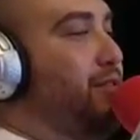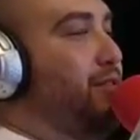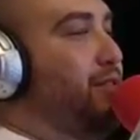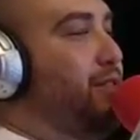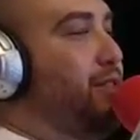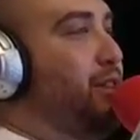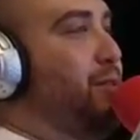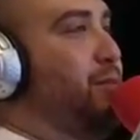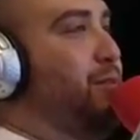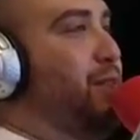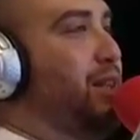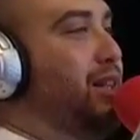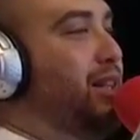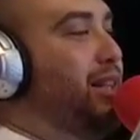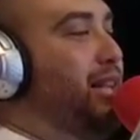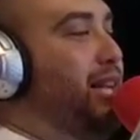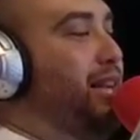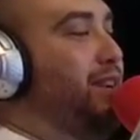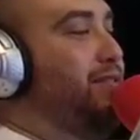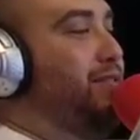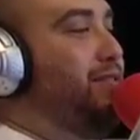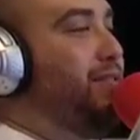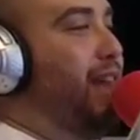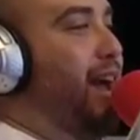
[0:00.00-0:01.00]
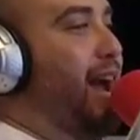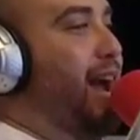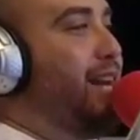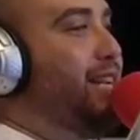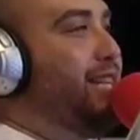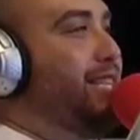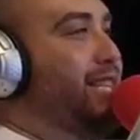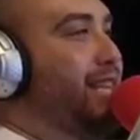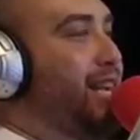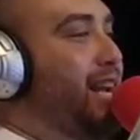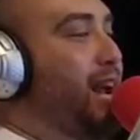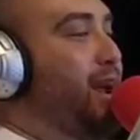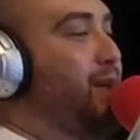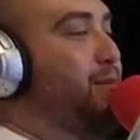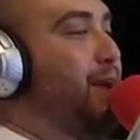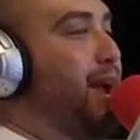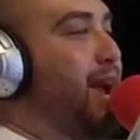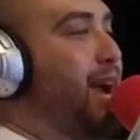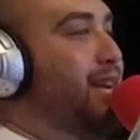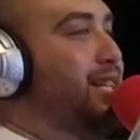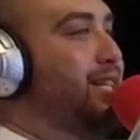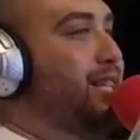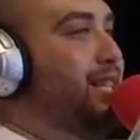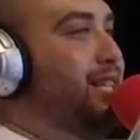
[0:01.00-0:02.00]
to believe that DMX
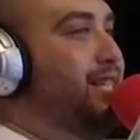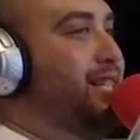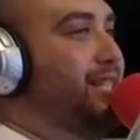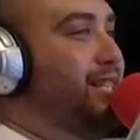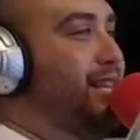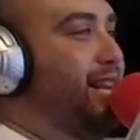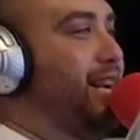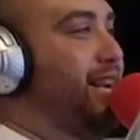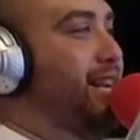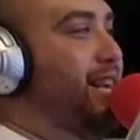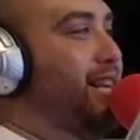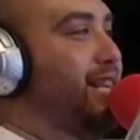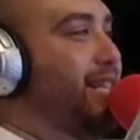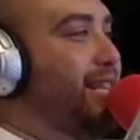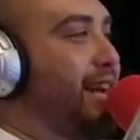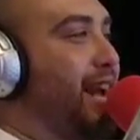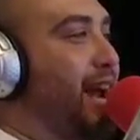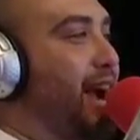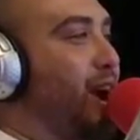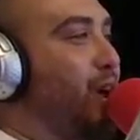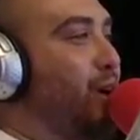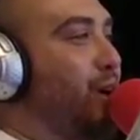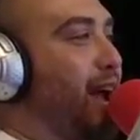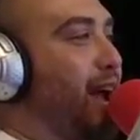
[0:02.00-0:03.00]
DMX is dicking down